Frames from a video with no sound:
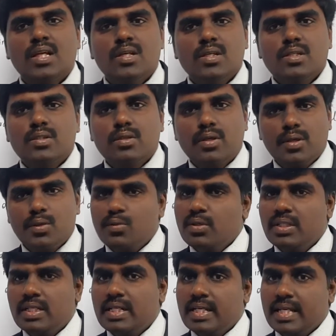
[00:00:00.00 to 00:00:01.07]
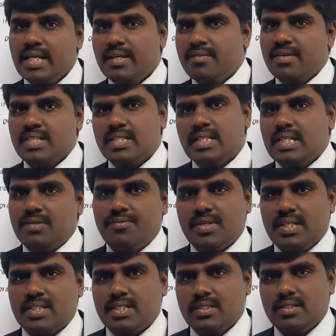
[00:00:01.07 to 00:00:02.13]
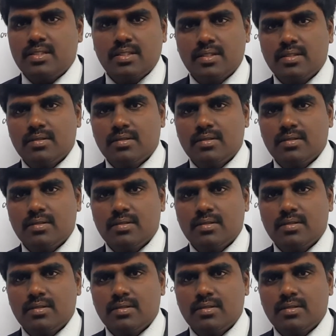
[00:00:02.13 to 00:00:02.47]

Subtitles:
So you know that equation definitions.